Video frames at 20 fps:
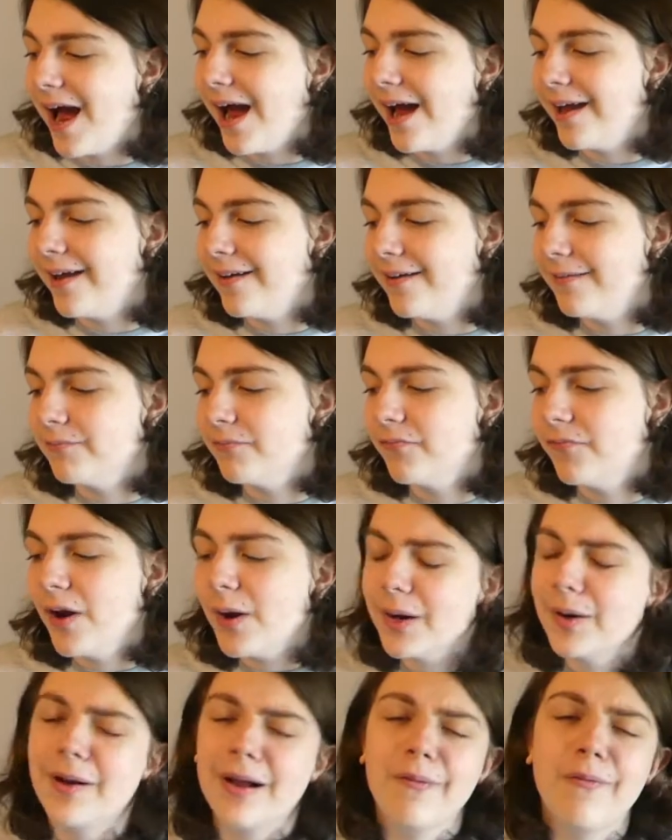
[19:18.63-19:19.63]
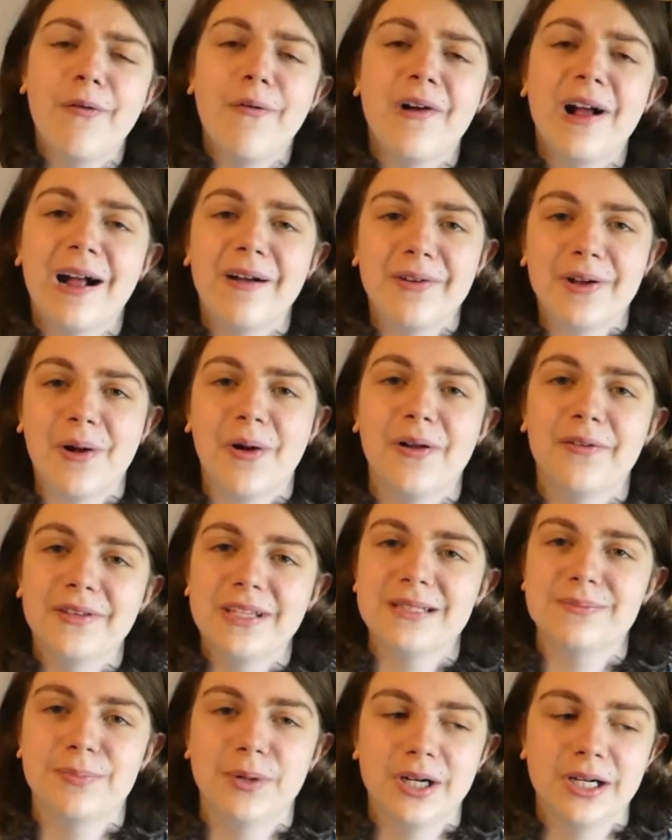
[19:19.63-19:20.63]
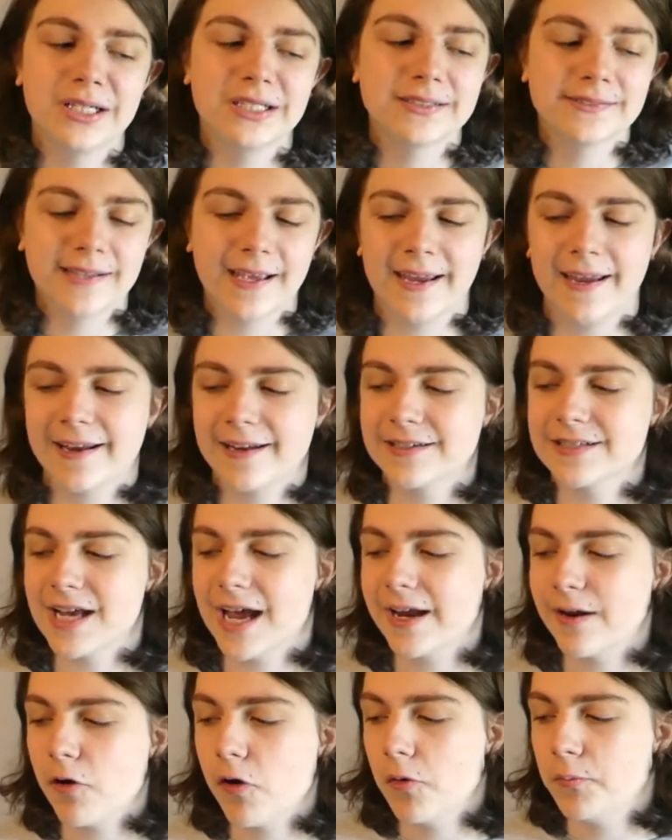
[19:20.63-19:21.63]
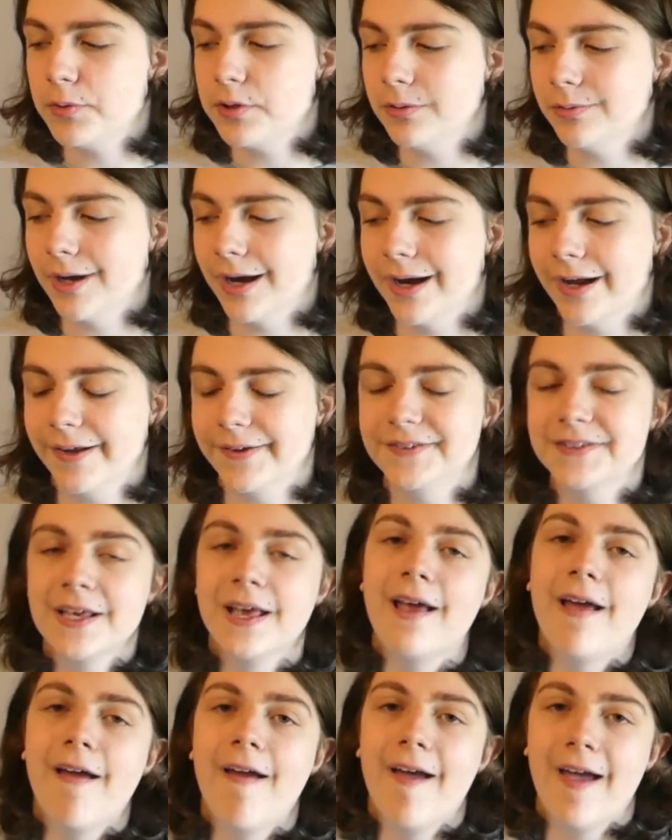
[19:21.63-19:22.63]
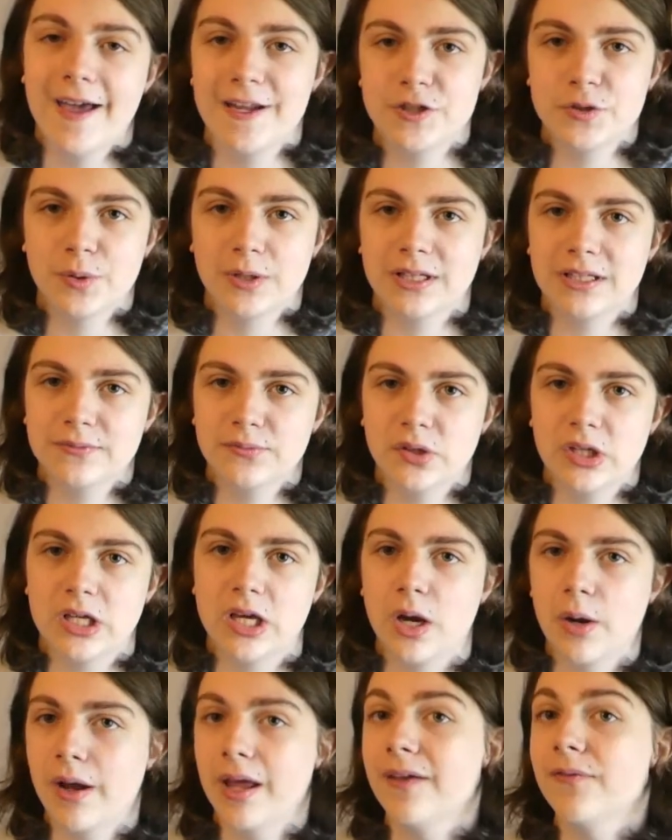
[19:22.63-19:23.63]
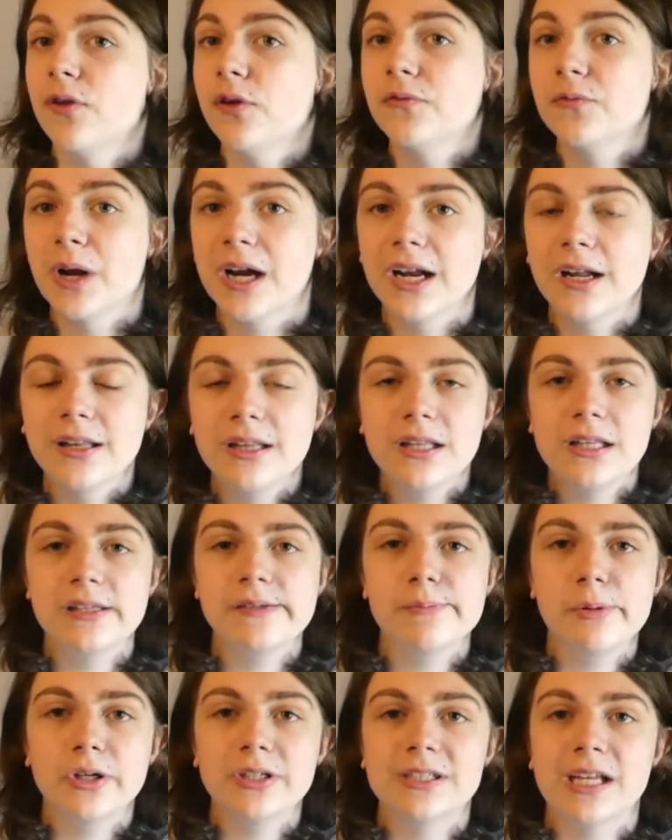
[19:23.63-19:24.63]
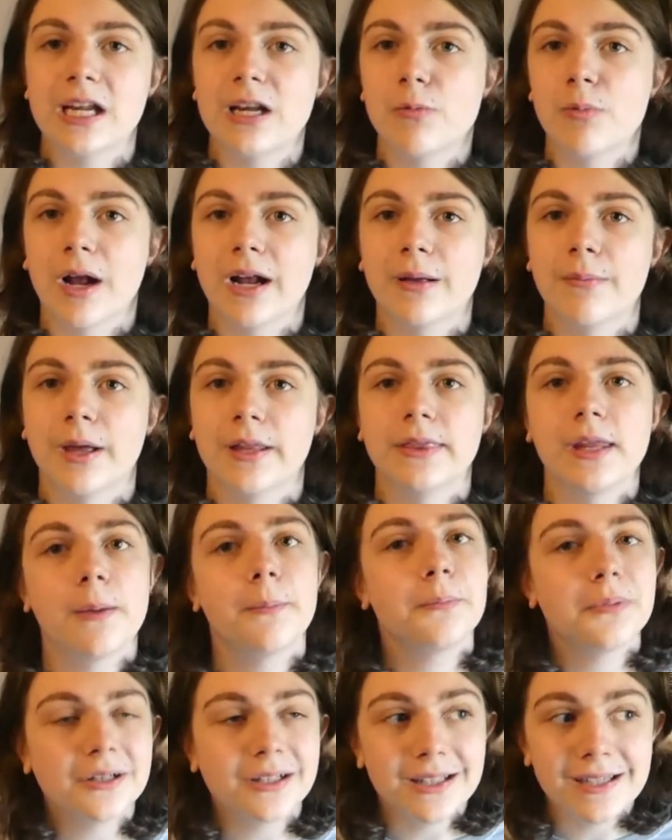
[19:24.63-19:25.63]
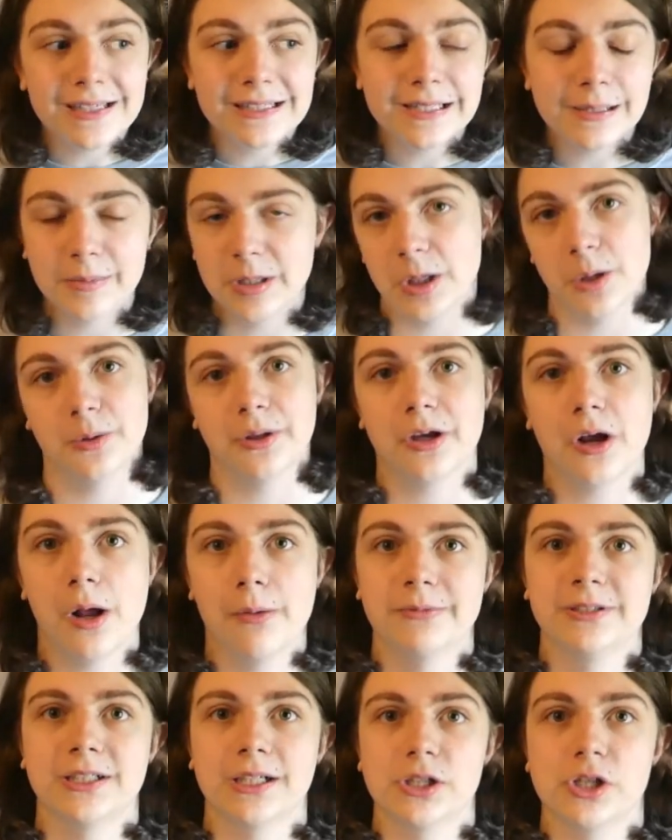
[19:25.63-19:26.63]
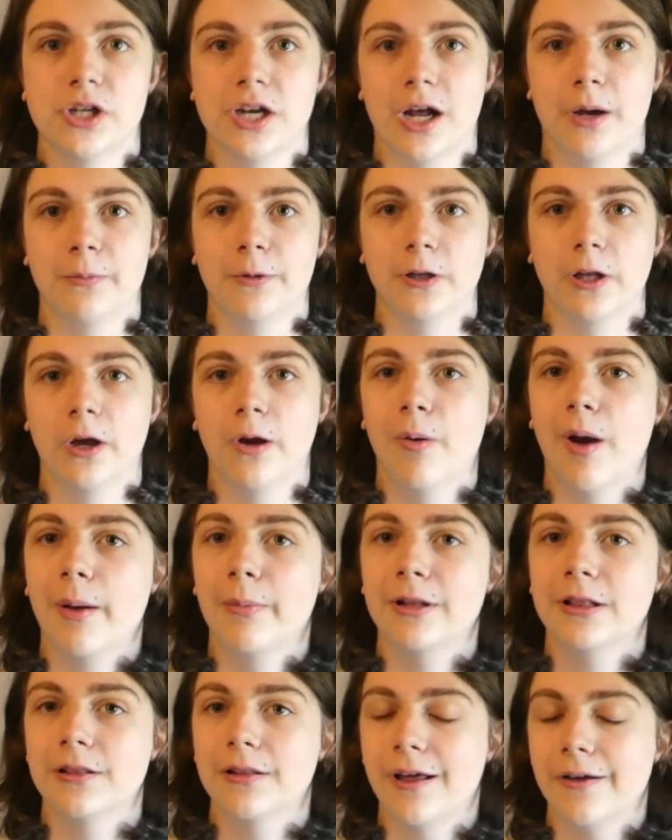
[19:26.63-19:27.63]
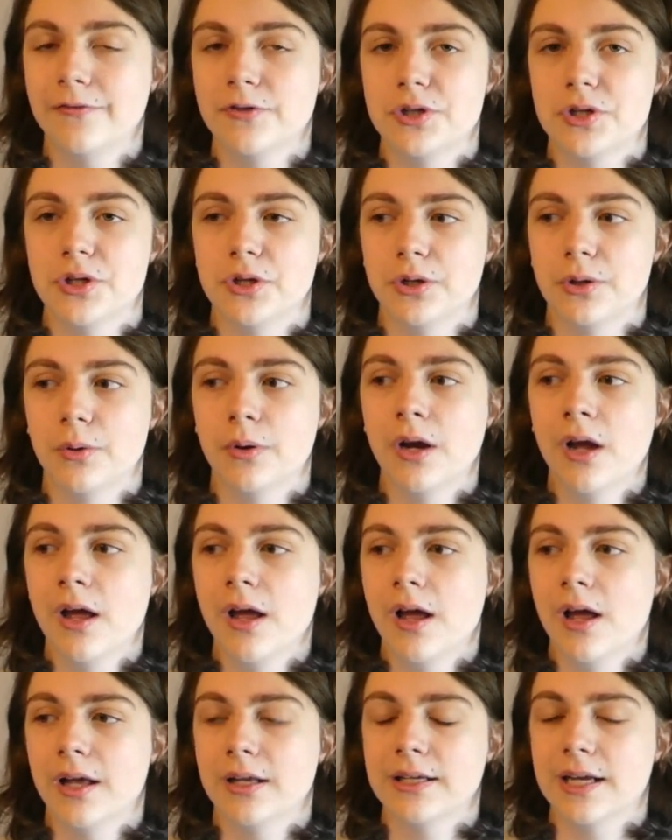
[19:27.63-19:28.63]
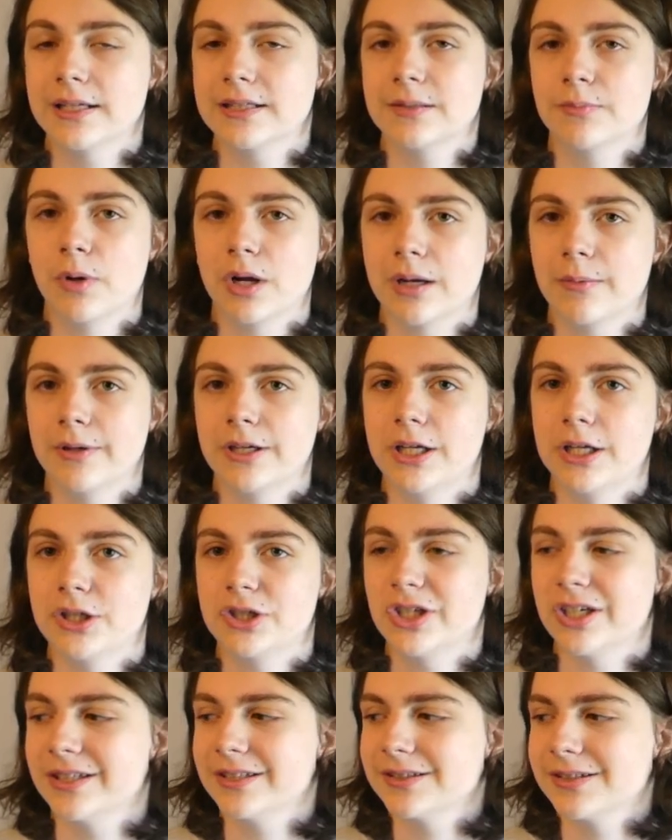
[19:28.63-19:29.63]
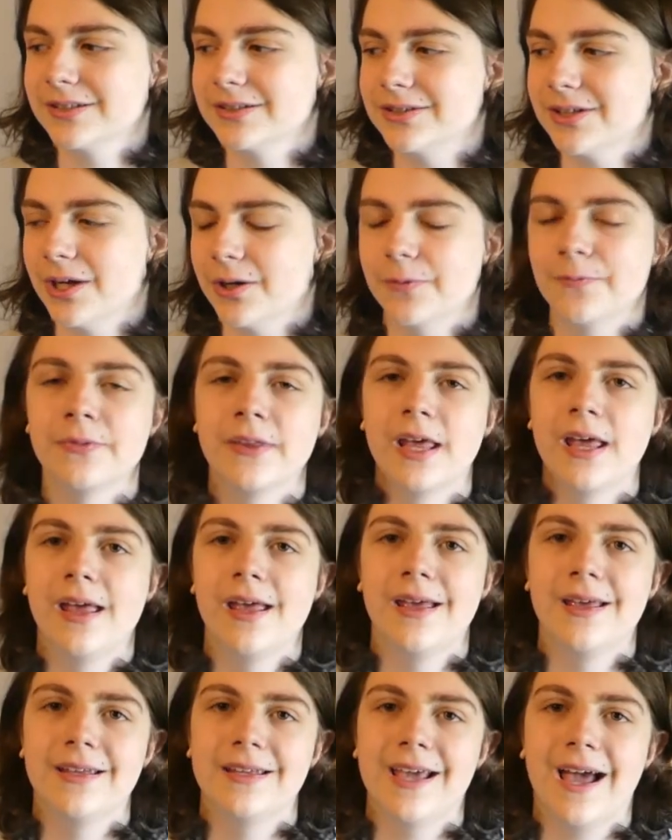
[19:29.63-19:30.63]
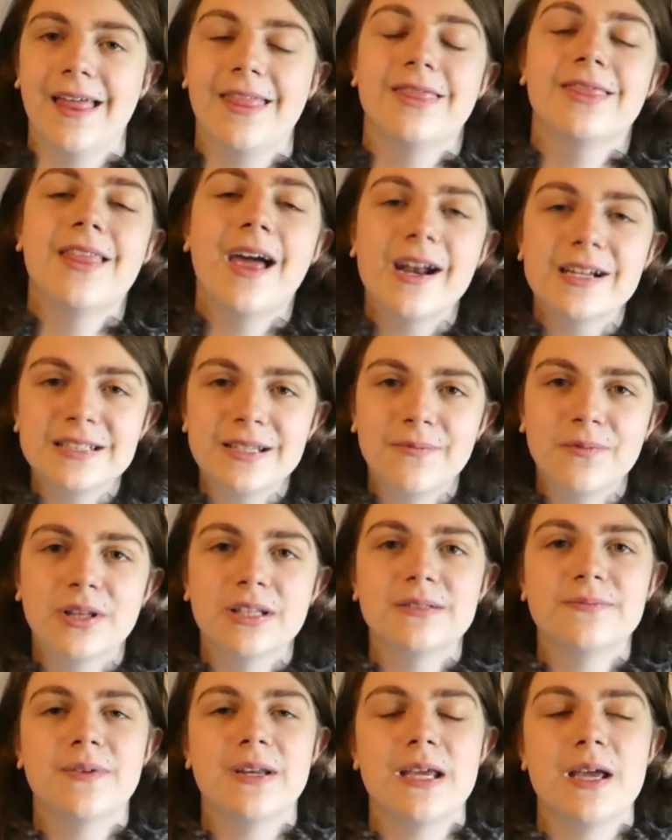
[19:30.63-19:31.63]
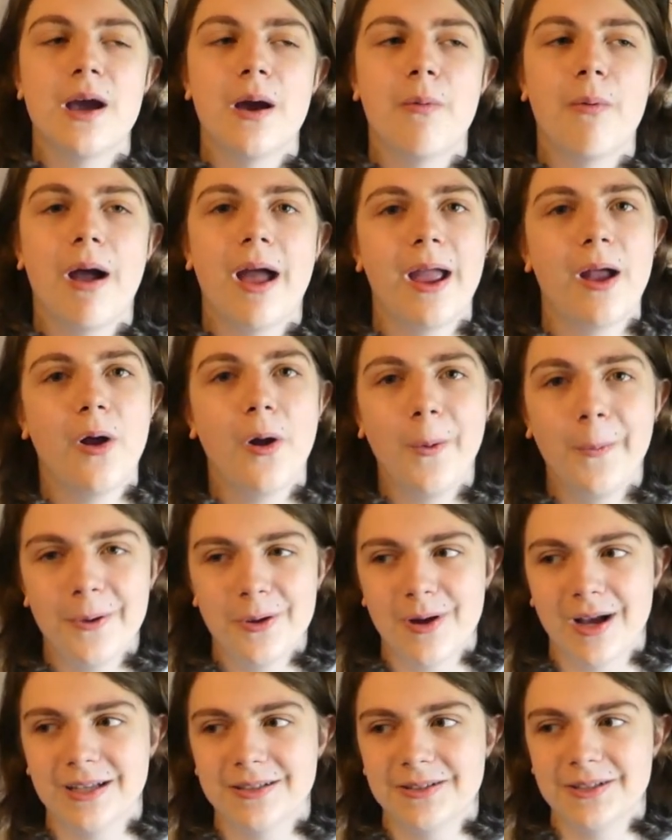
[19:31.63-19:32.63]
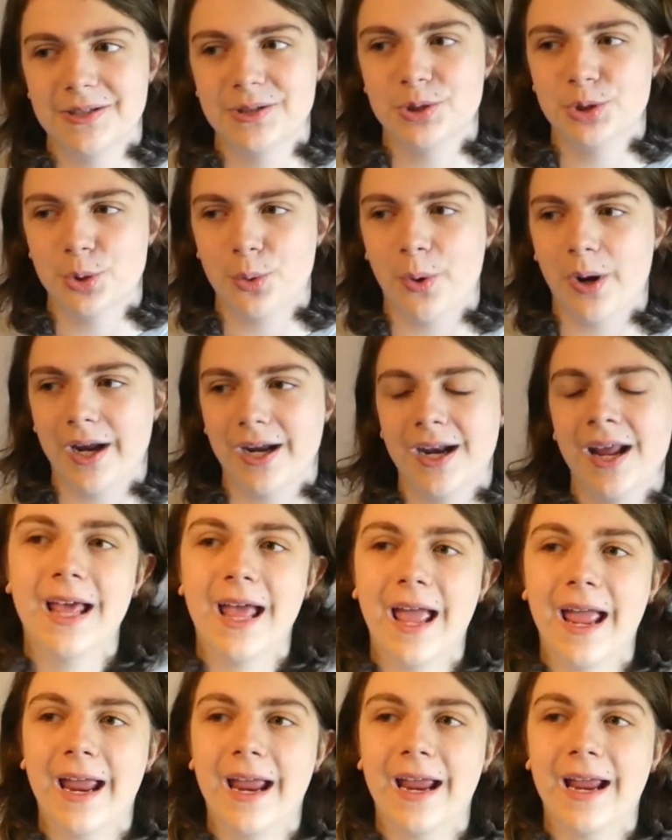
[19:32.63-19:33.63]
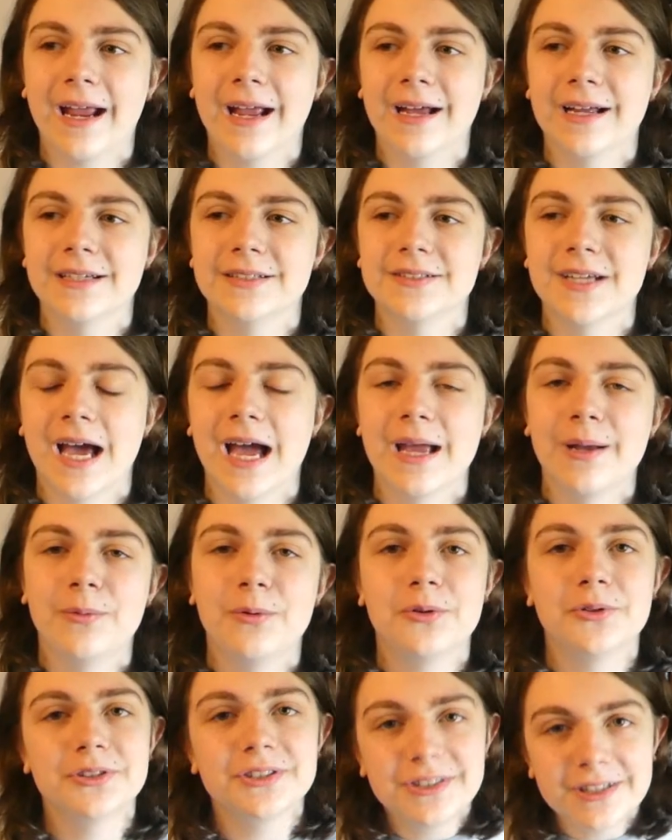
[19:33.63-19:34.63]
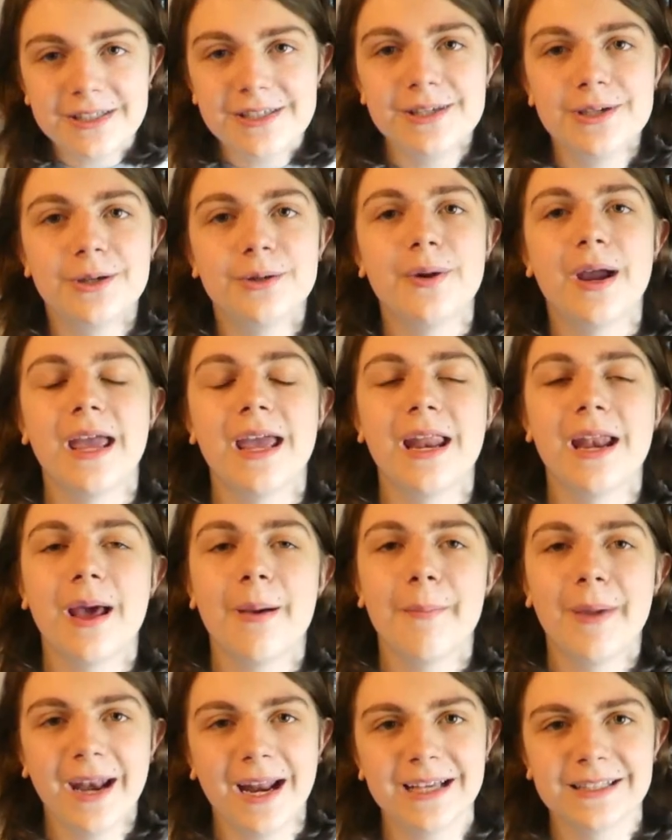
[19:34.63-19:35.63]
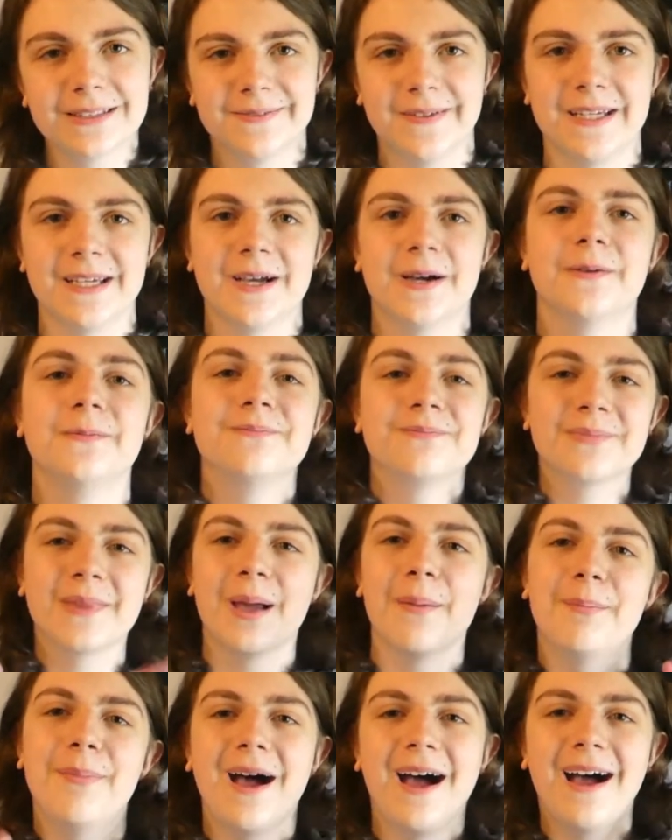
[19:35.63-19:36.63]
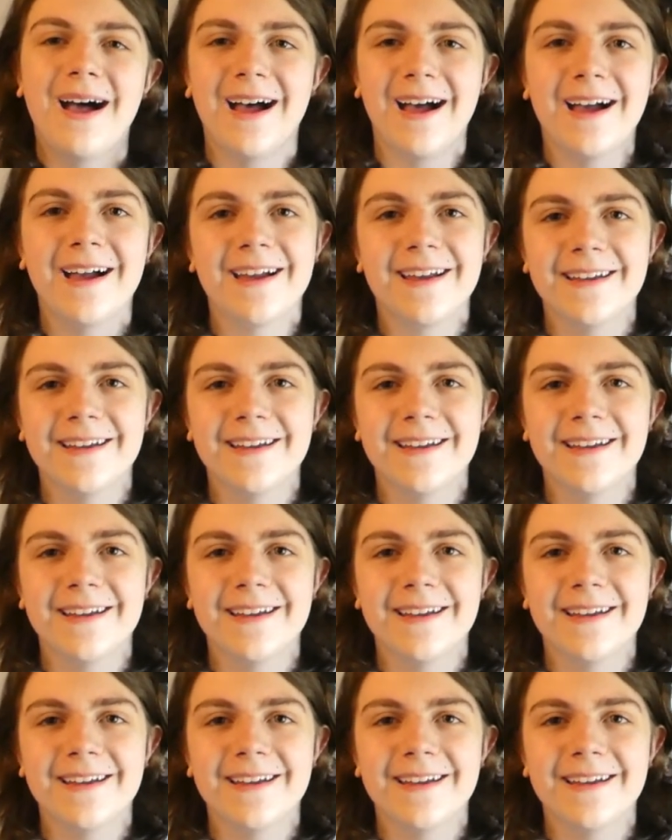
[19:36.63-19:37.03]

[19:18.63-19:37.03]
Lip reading: I'm very grateful for having all these books, and I hope you guys enjoyed this video. If you've read any of these books and you recommend them, please let me know in the comment section down below. I would love to get some recommendations. So yeah, that is it for this video. I hope you guys enjoyed, and I will see you in my next video. Bye!